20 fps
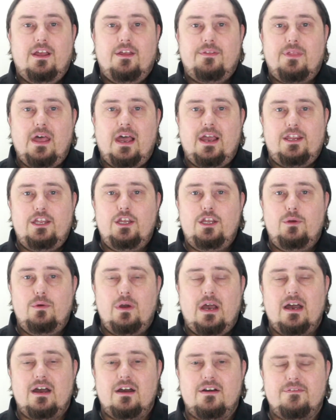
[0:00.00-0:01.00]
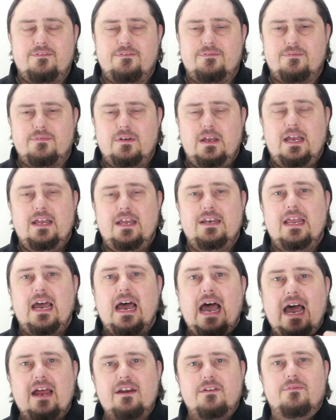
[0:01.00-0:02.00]
that you have an
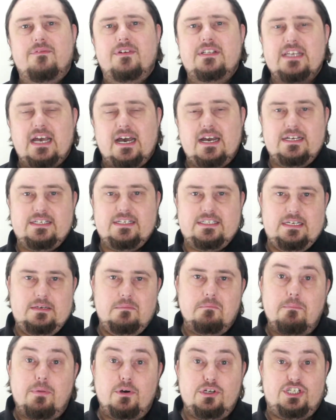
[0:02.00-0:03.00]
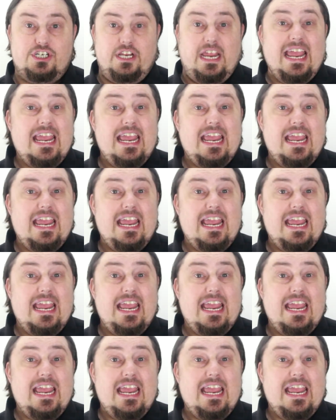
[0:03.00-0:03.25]
advertising budget,